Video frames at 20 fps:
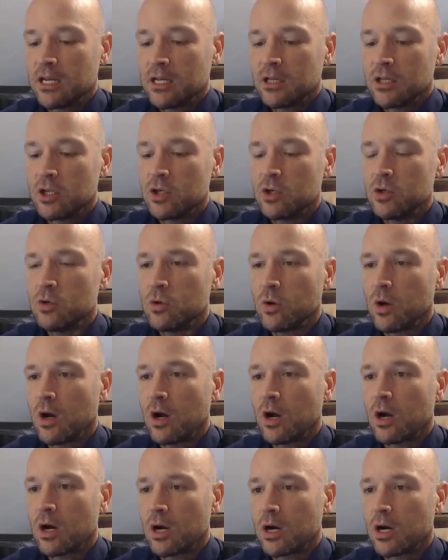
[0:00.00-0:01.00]
You
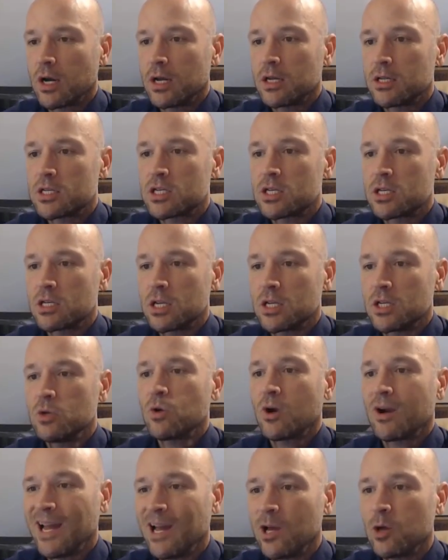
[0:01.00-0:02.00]
are
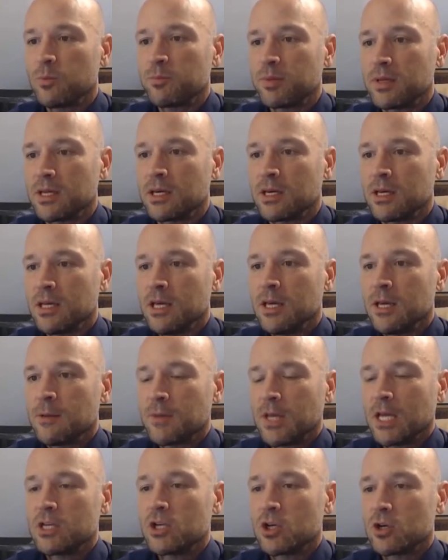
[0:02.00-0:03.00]
helping,
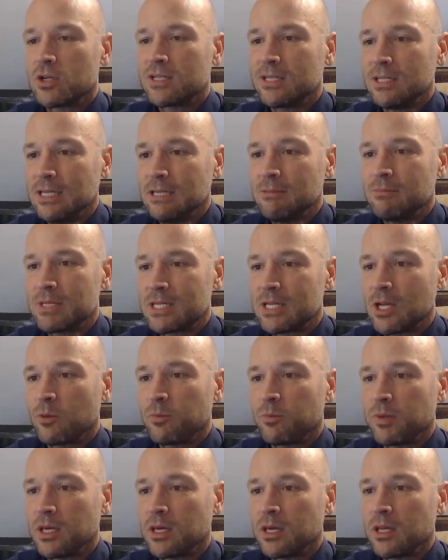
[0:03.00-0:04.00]
and your team is
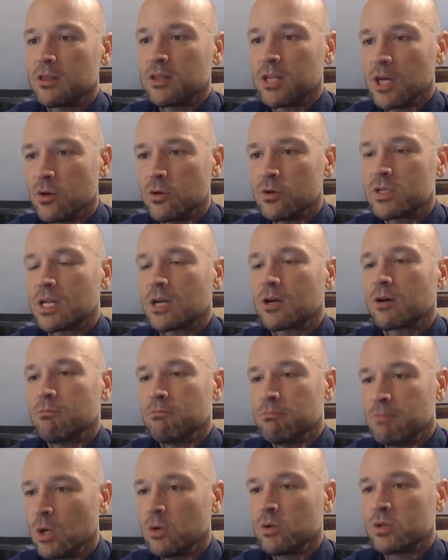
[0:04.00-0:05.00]
helping those that are
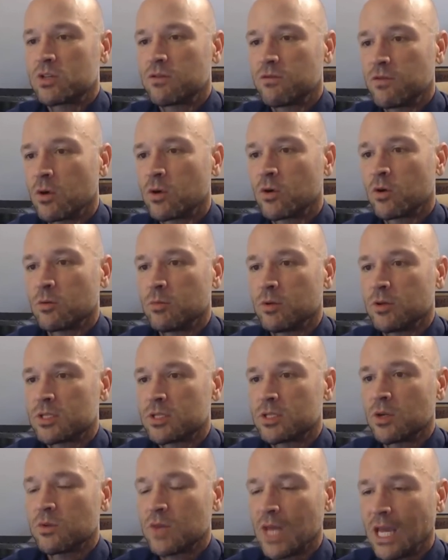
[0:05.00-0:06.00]
most vulnerable.
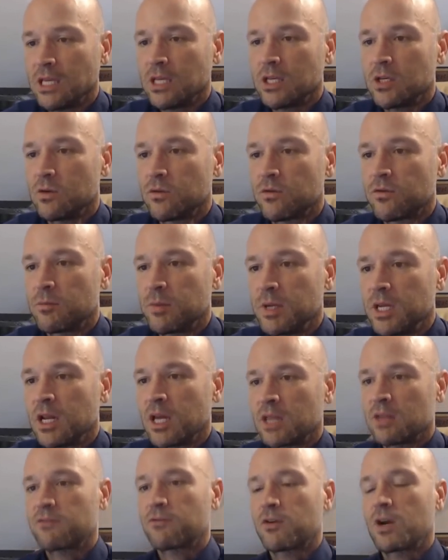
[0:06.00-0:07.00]
So thank you for being
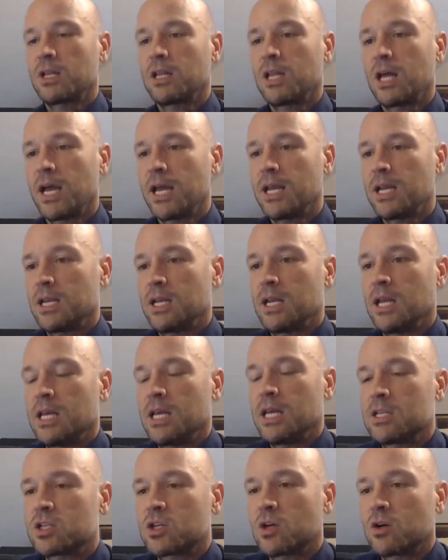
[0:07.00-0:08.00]
on the front line
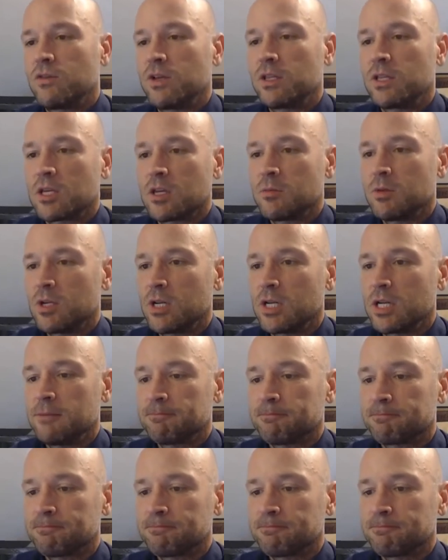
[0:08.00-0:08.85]
and serving the community.